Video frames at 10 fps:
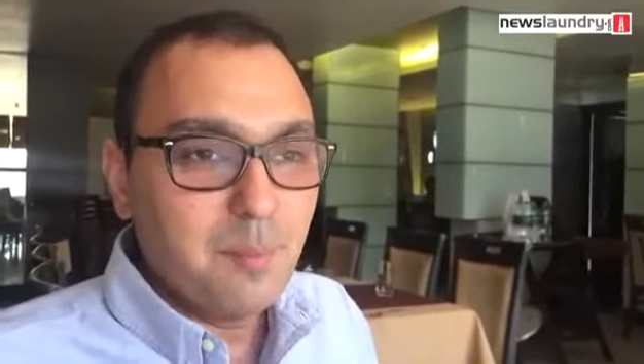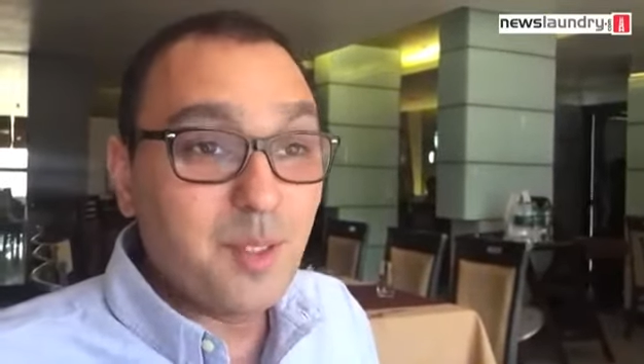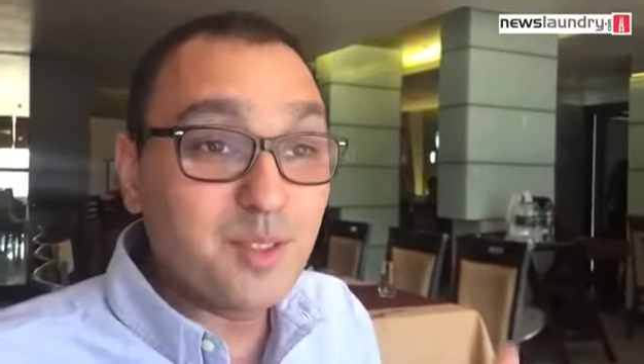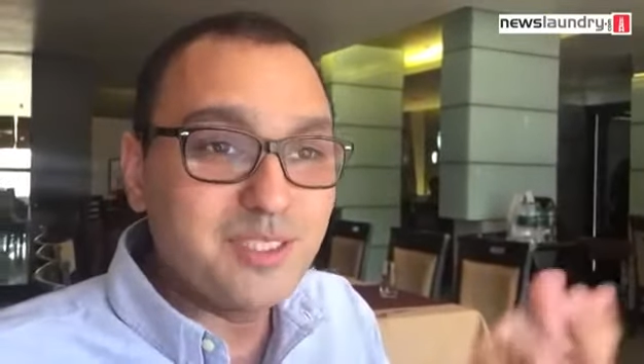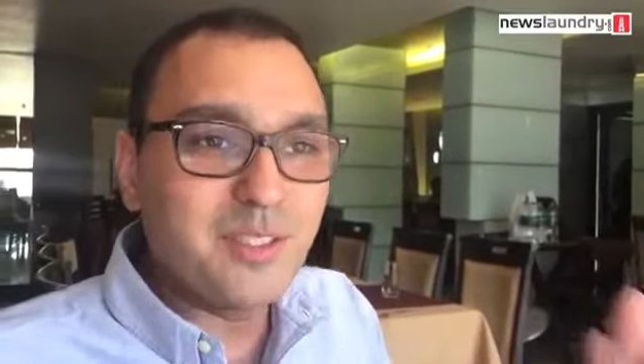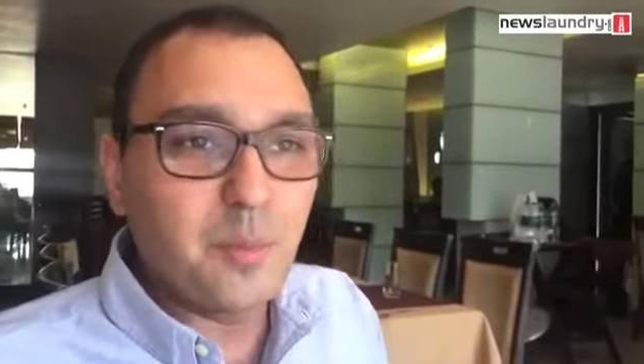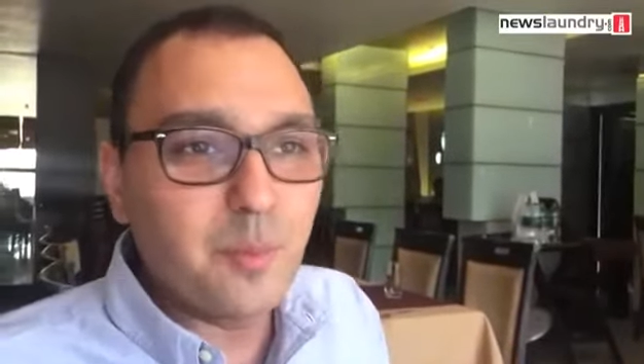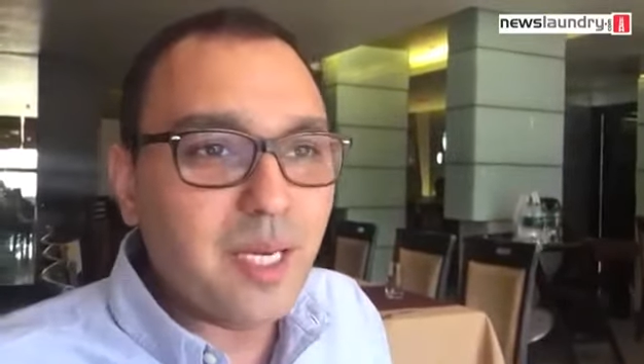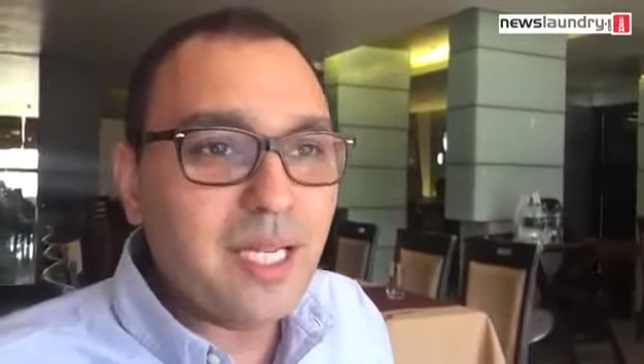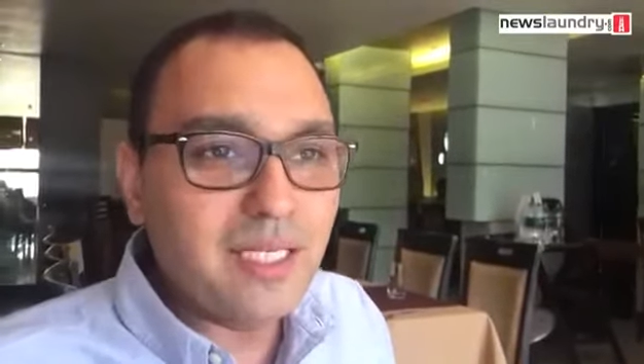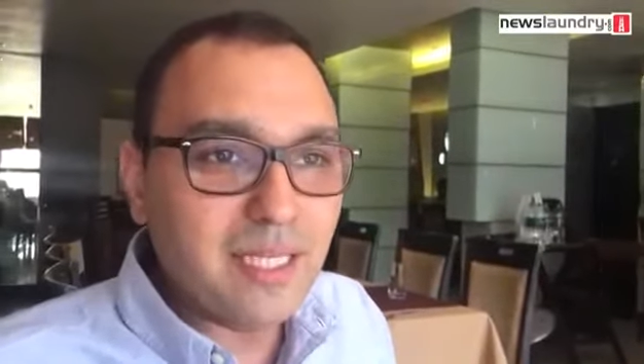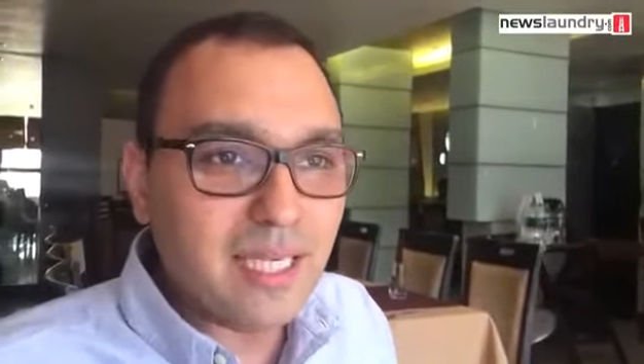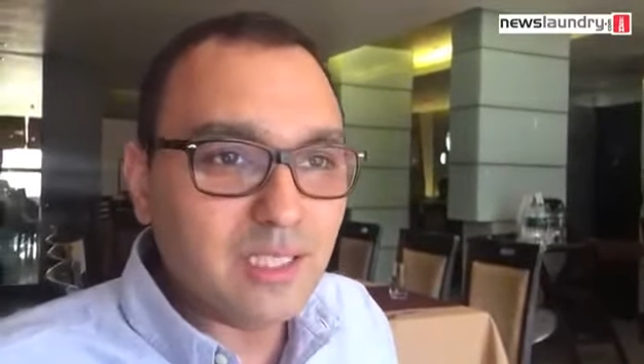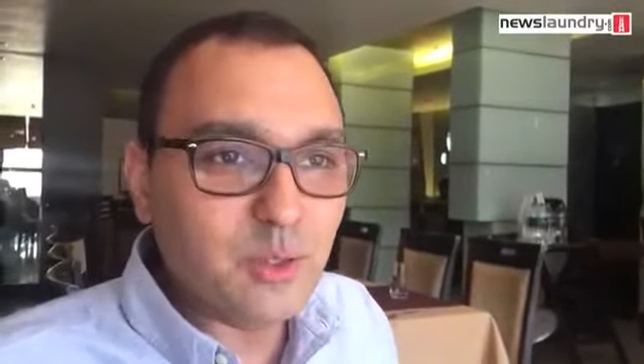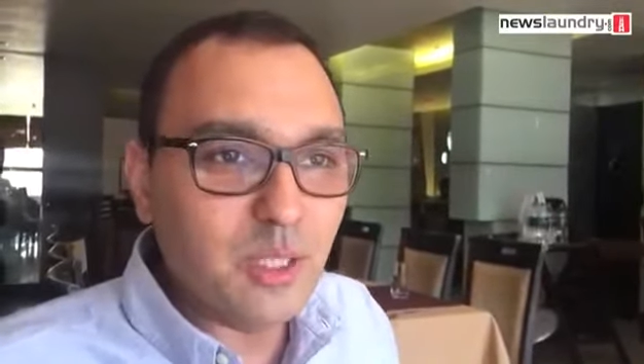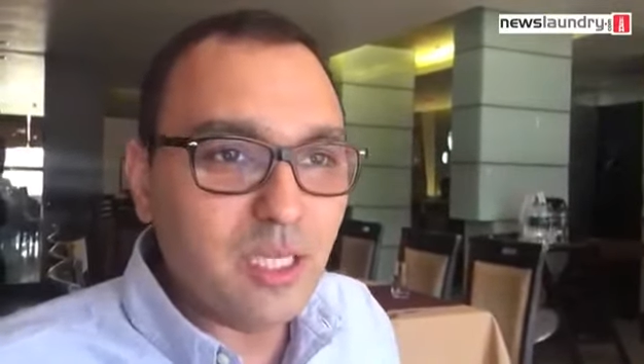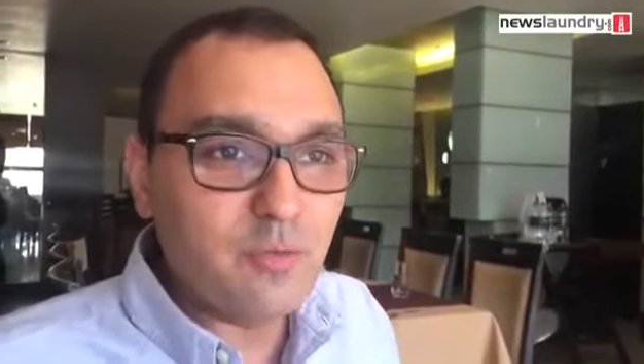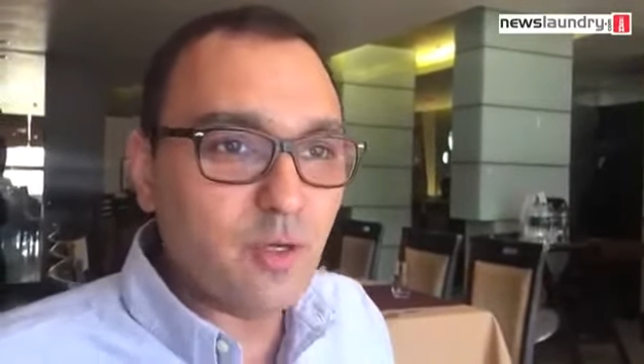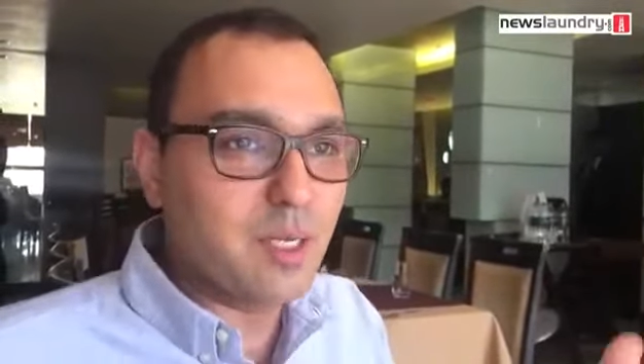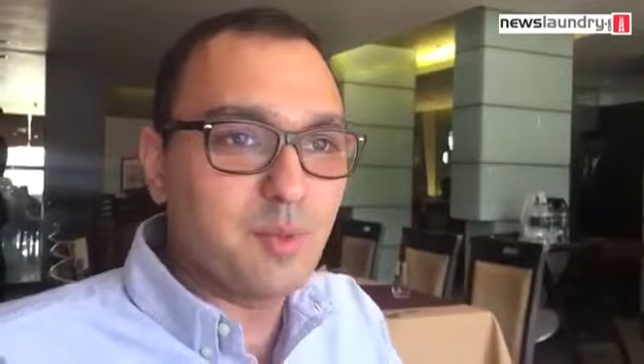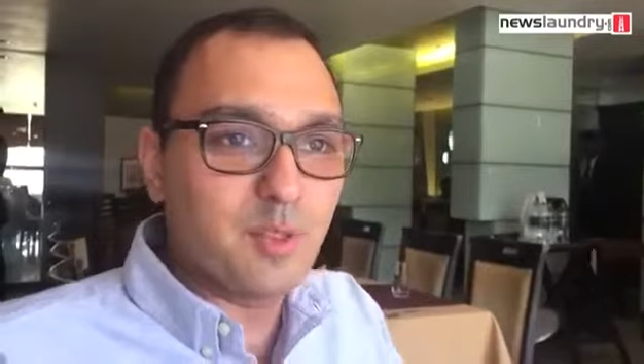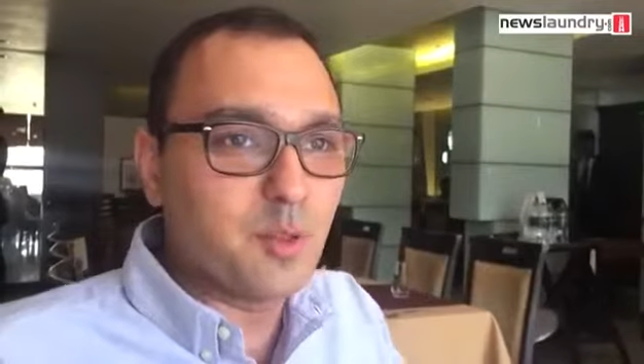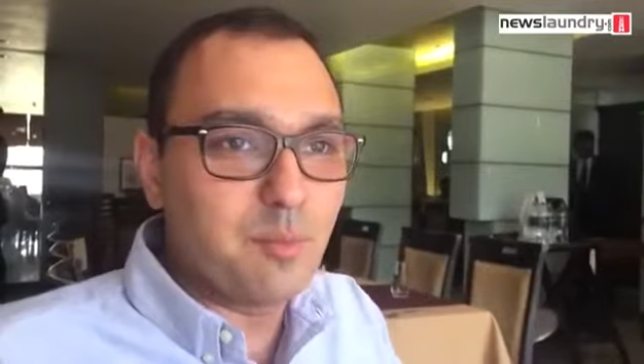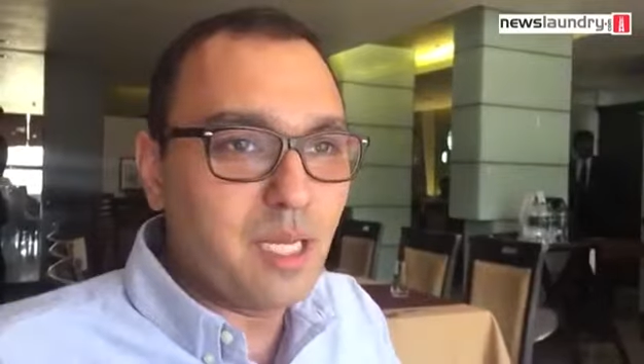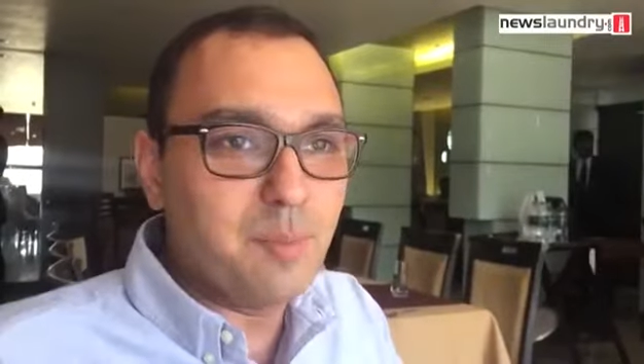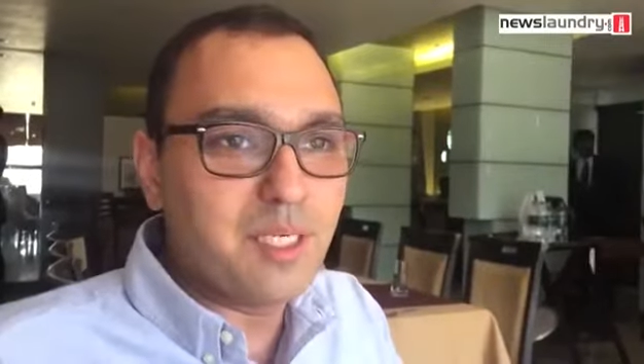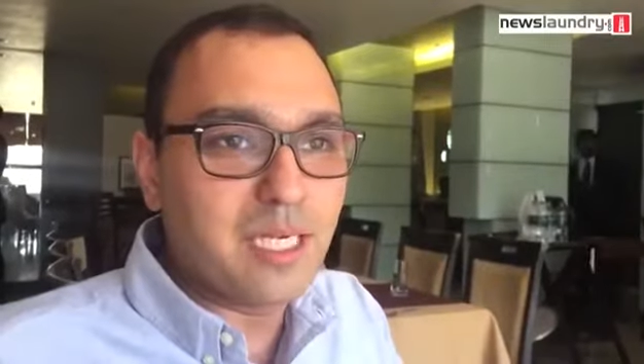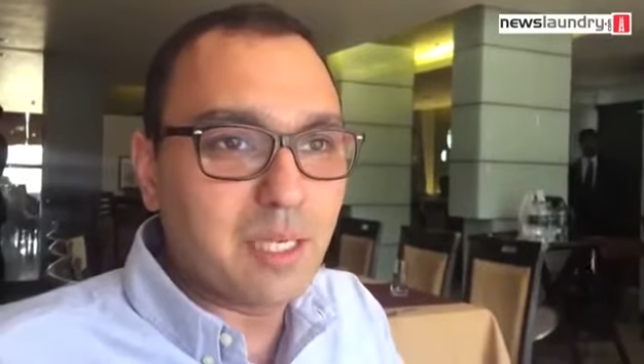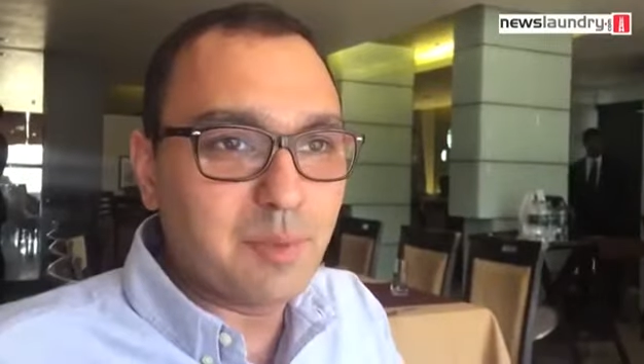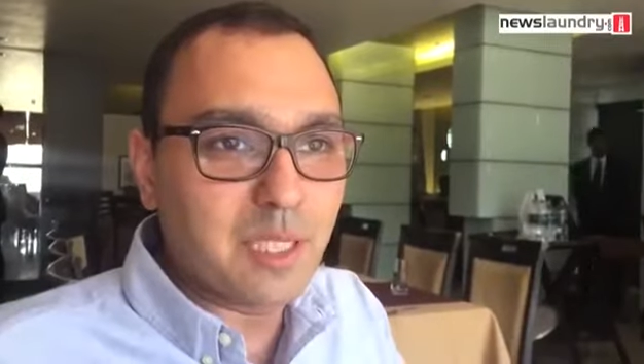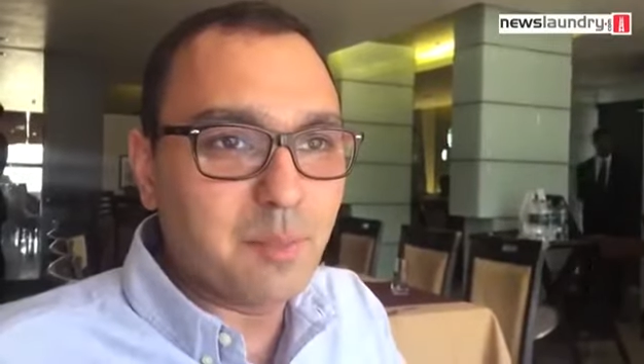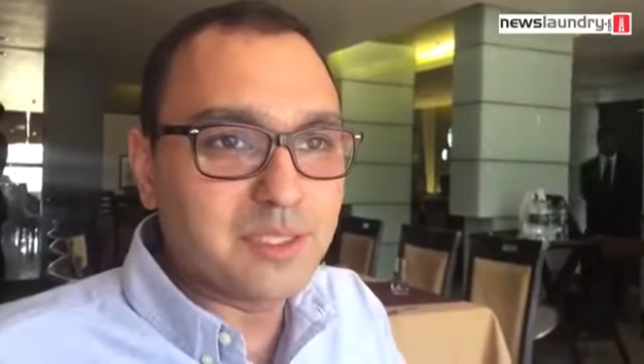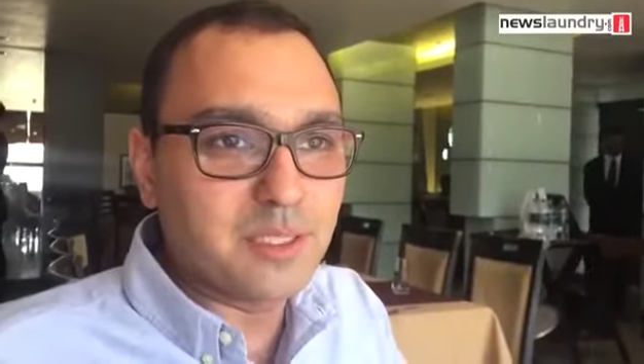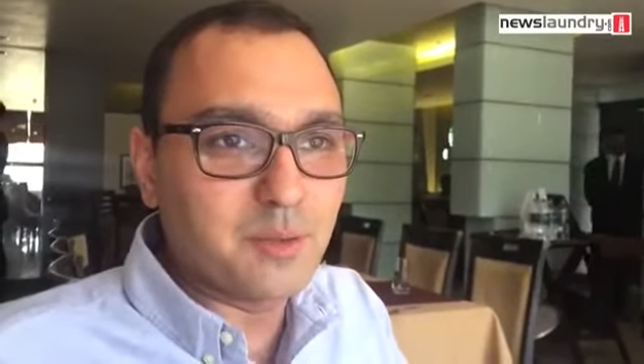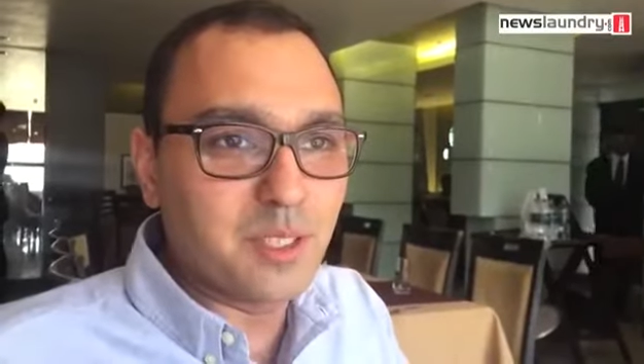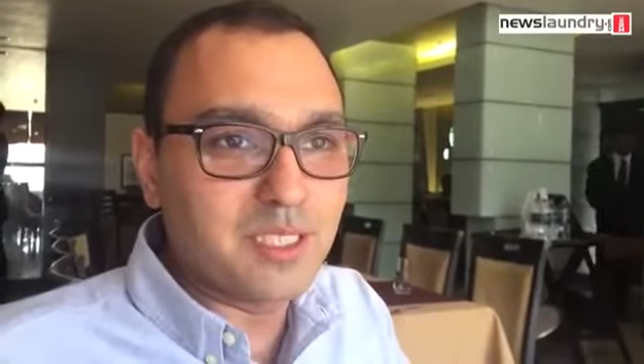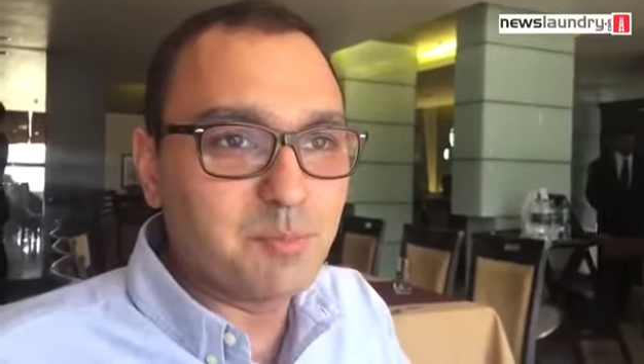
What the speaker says: Because it's your brain that actually, if you're able to imitate Amitabh Bachchan today,